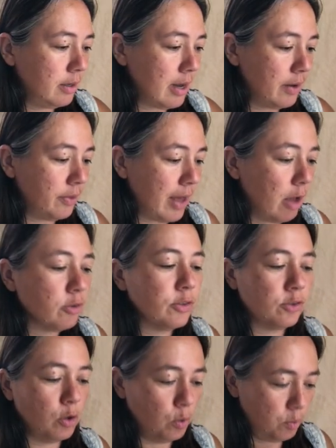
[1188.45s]
10,000,
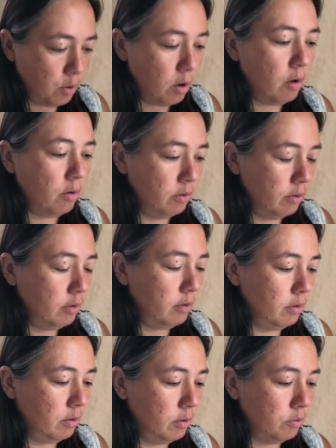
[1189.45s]
so
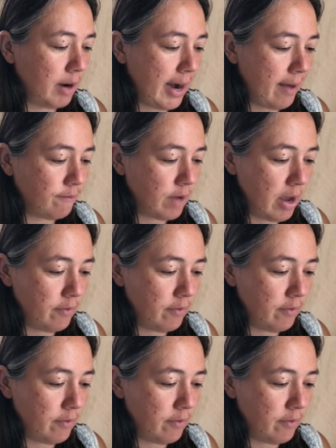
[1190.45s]
right at